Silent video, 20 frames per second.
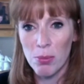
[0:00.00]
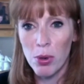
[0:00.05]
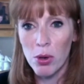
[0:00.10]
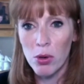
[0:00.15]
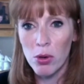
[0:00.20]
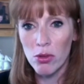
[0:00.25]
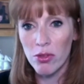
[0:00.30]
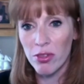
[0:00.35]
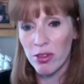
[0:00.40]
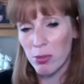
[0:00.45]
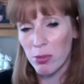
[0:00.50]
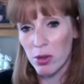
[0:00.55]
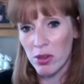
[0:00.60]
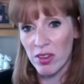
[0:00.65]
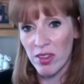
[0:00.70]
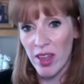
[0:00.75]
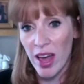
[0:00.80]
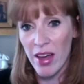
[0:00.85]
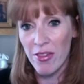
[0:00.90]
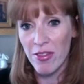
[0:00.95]
pulled from under
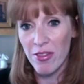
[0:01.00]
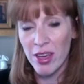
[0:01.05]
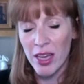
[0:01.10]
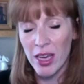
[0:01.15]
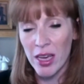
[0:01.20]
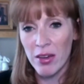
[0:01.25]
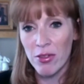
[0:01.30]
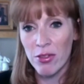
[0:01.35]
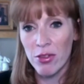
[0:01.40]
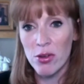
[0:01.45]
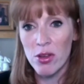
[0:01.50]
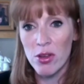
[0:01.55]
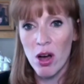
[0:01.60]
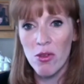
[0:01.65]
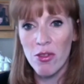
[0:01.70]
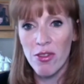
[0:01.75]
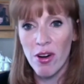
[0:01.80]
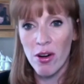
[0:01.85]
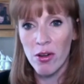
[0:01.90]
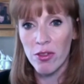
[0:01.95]
their feet through no
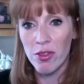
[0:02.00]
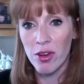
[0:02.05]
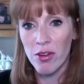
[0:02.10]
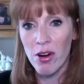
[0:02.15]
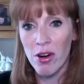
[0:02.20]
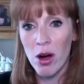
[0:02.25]
fault of their